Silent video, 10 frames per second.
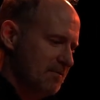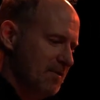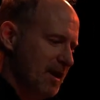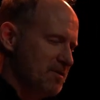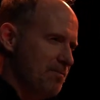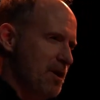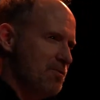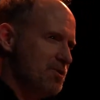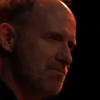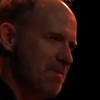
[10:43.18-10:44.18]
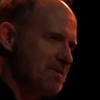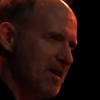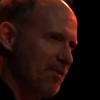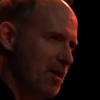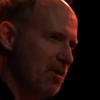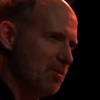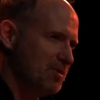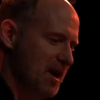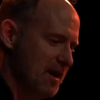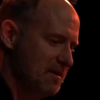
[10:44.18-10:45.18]
But I suppose you must have the whole
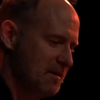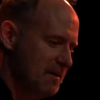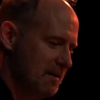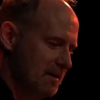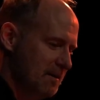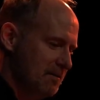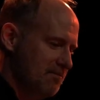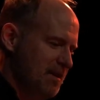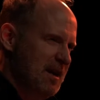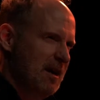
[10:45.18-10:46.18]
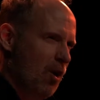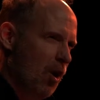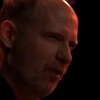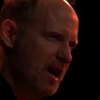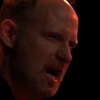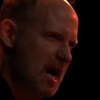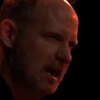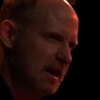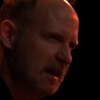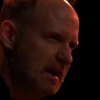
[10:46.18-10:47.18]
day. Be here all the
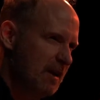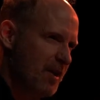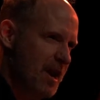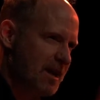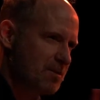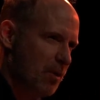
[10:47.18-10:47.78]
earlier the next